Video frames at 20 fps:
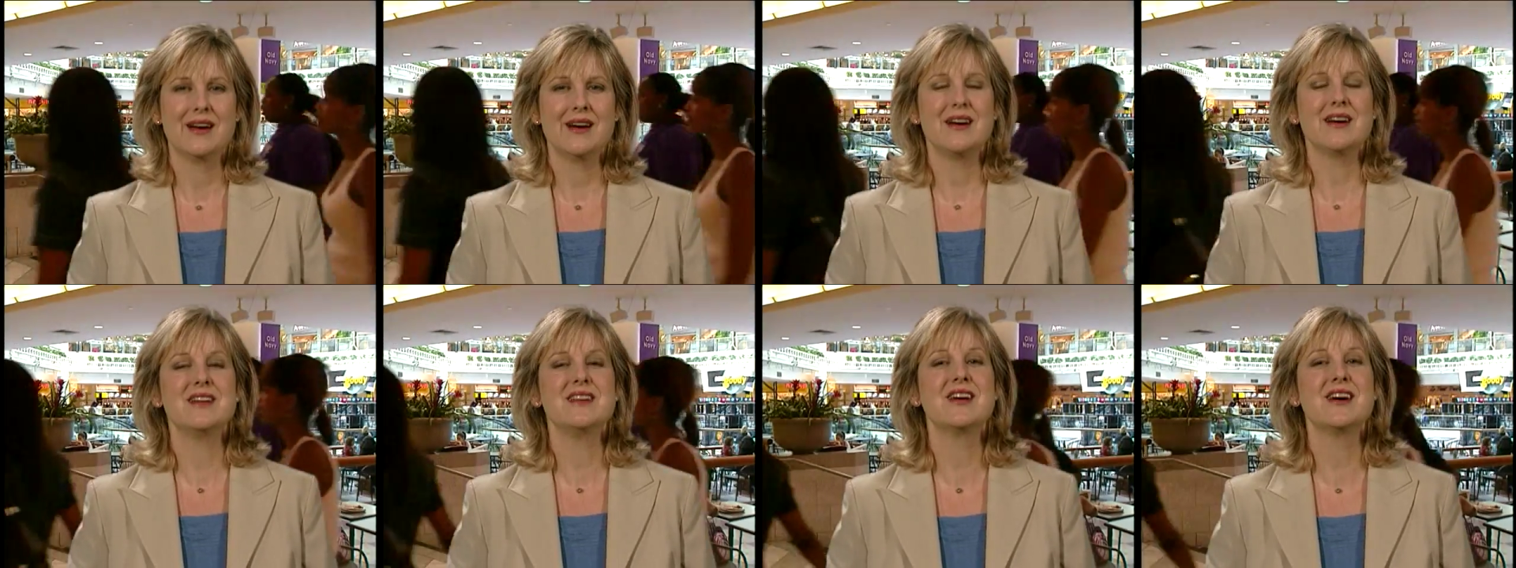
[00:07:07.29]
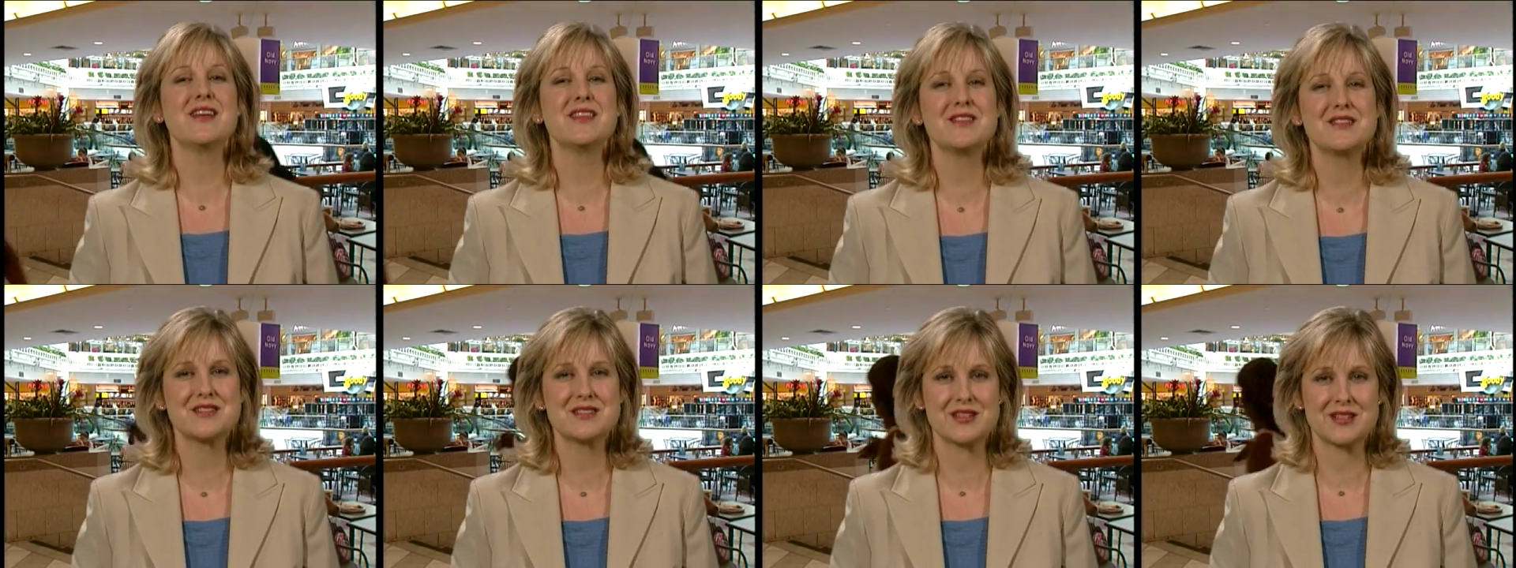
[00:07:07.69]

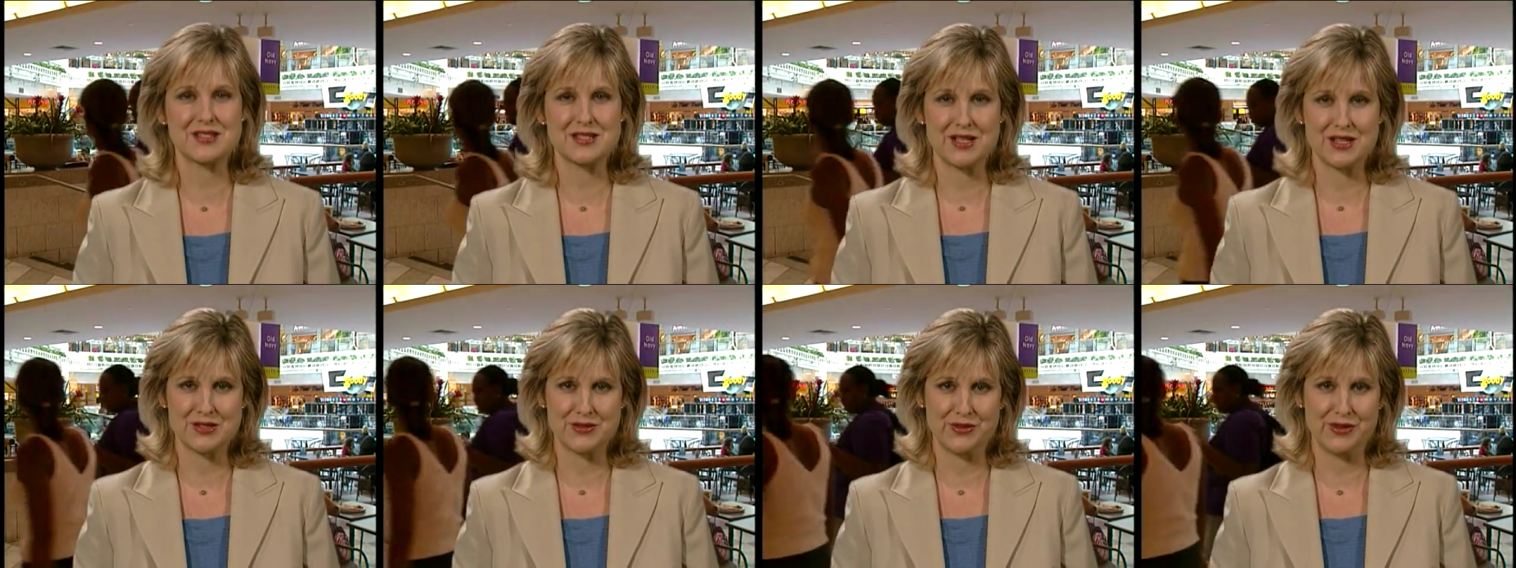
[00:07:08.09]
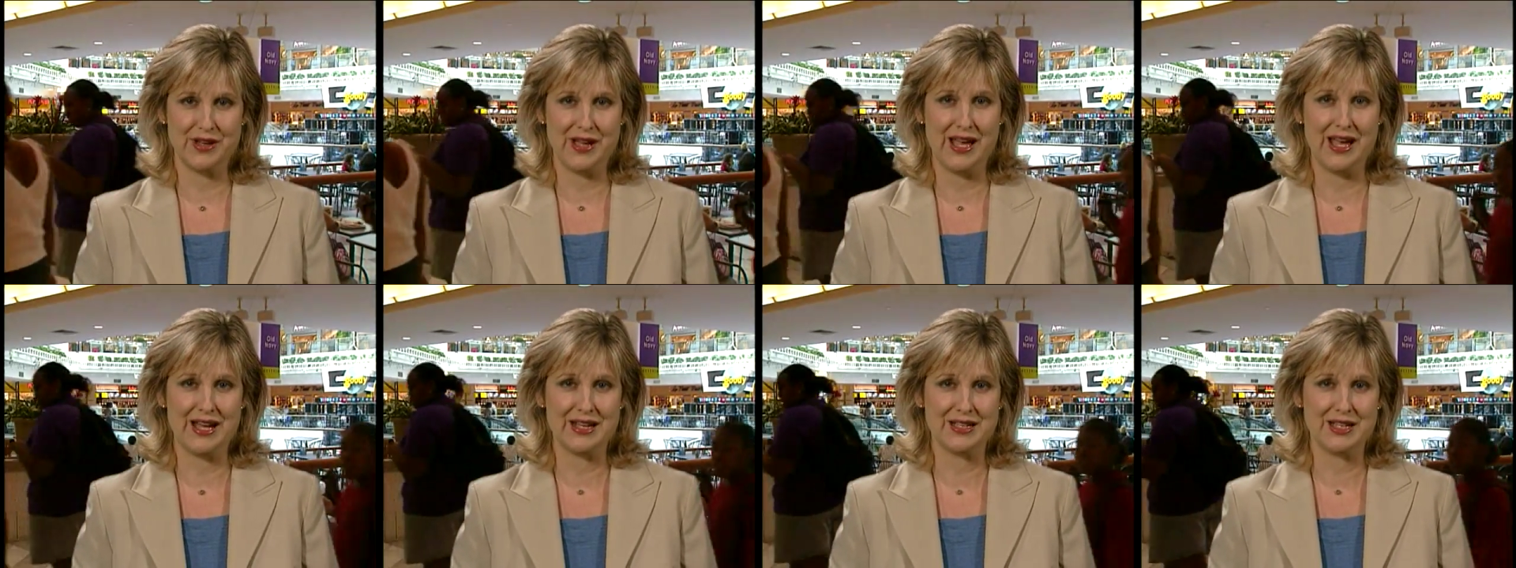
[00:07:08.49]
Another successful
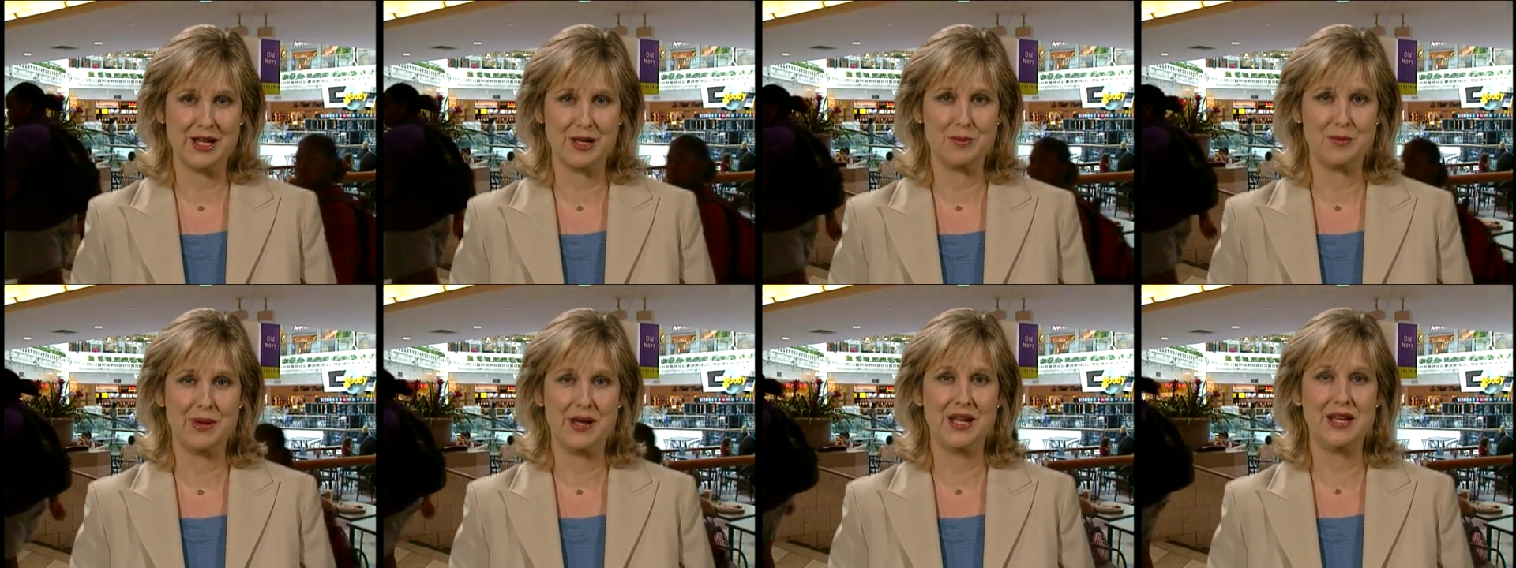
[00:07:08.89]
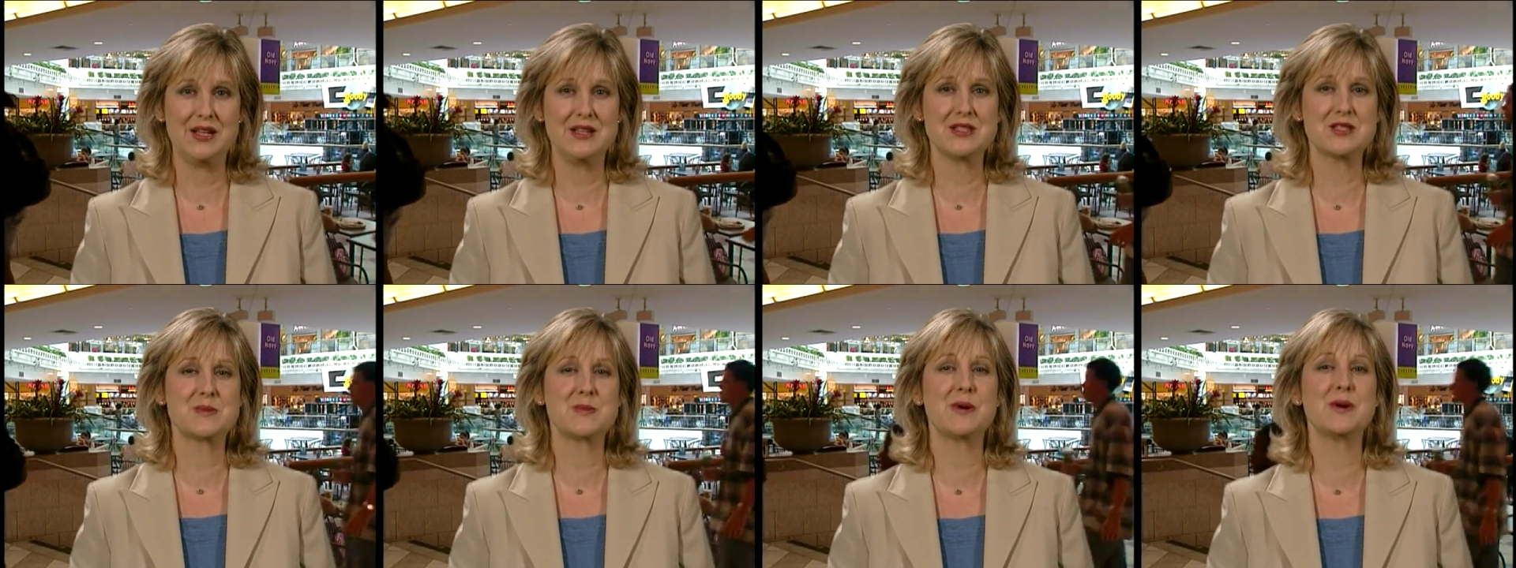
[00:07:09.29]
ad
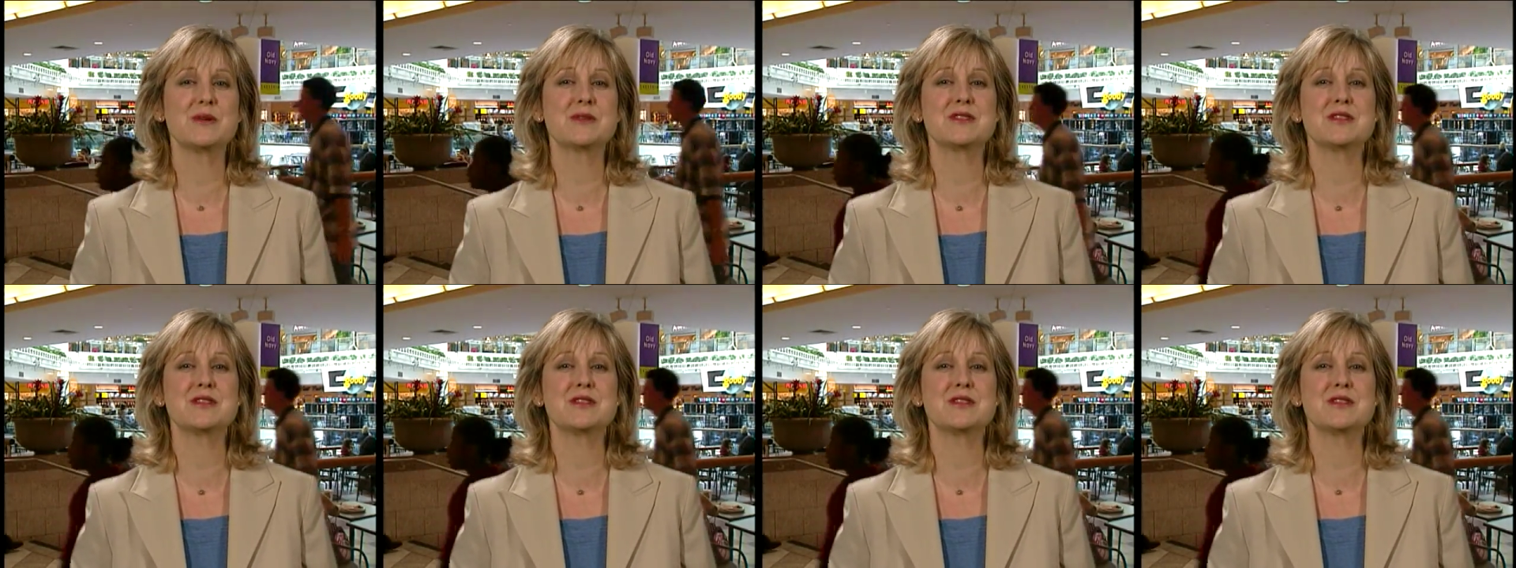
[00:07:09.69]
campaign spoke